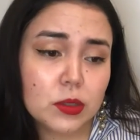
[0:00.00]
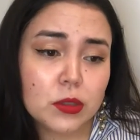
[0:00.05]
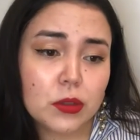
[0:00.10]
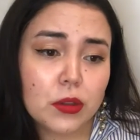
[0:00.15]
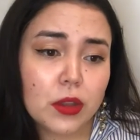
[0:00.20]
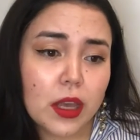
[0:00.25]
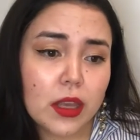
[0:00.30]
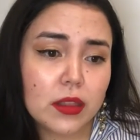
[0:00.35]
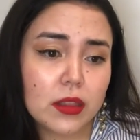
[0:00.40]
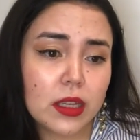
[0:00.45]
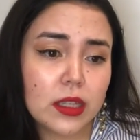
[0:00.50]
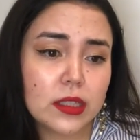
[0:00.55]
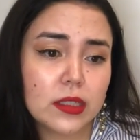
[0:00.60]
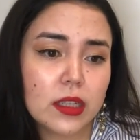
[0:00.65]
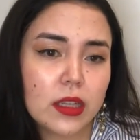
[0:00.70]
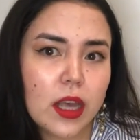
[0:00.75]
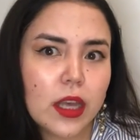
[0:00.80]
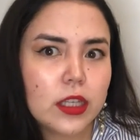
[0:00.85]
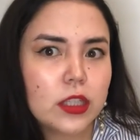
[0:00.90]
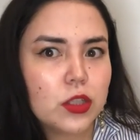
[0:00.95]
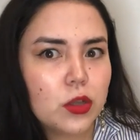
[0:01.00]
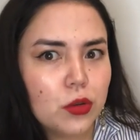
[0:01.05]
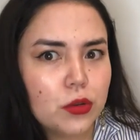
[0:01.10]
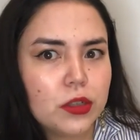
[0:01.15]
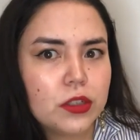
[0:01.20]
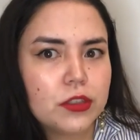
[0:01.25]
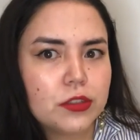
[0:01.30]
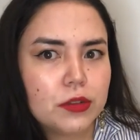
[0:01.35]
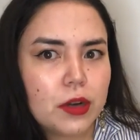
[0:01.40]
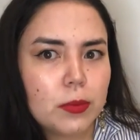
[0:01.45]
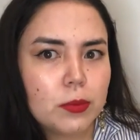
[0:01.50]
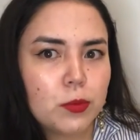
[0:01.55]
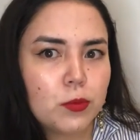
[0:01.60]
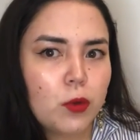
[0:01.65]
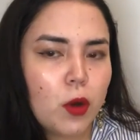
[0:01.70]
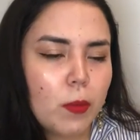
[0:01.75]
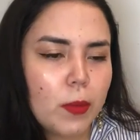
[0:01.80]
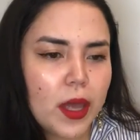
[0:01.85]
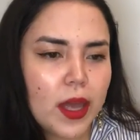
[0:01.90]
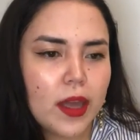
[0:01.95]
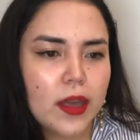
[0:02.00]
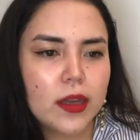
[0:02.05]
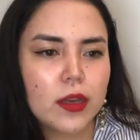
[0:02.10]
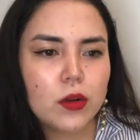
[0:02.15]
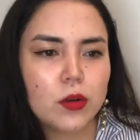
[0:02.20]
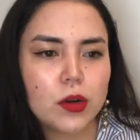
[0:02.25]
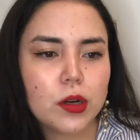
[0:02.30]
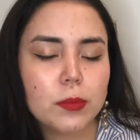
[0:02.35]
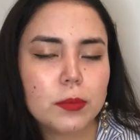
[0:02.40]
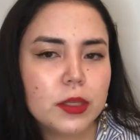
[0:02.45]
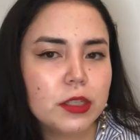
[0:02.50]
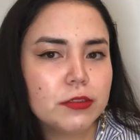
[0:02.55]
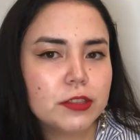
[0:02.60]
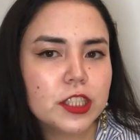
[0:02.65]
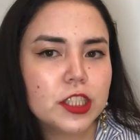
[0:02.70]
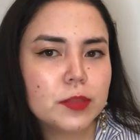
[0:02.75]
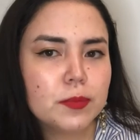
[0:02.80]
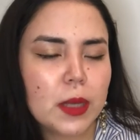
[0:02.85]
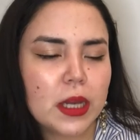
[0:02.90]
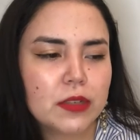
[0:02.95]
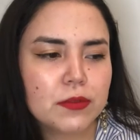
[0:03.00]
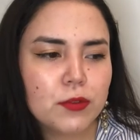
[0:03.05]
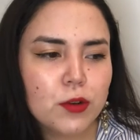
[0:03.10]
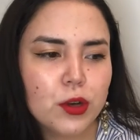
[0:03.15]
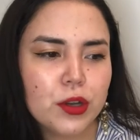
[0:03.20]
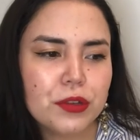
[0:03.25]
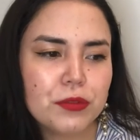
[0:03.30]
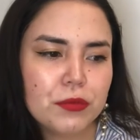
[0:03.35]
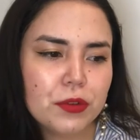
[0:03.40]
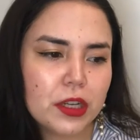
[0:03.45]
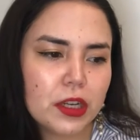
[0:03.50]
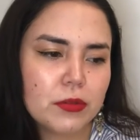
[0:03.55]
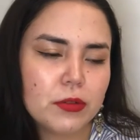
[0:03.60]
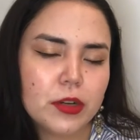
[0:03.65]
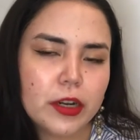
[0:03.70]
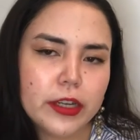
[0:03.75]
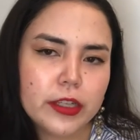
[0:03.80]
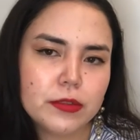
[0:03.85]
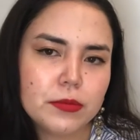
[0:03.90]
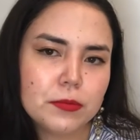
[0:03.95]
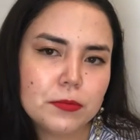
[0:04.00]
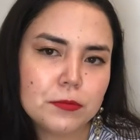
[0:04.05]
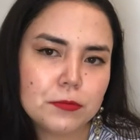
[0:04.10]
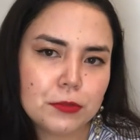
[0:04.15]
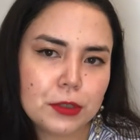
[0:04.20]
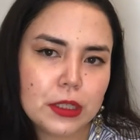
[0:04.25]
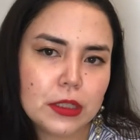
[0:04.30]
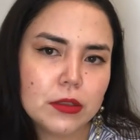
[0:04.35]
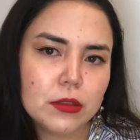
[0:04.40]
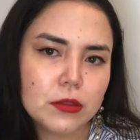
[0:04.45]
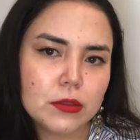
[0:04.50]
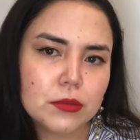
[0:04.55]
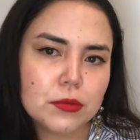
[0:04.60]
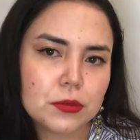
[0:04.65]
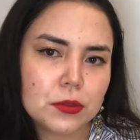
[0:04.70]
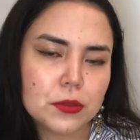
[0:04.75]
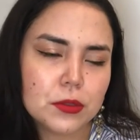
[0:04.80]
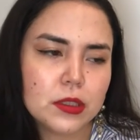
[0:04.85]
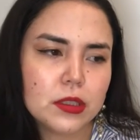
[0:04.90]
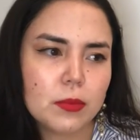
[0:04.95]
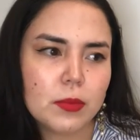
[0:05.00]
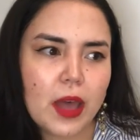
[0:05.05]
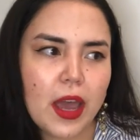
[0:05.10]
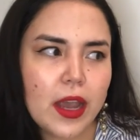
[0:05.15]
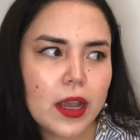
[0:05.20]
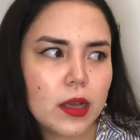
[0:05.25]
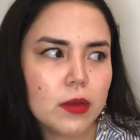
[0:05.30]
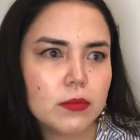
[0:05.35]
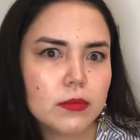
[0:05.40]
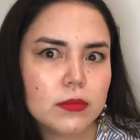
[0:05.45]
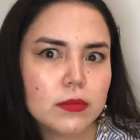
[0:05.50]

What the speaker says: So like they say, like, don't interrupt women or be respectful. And whenever I read those rules, I'm like,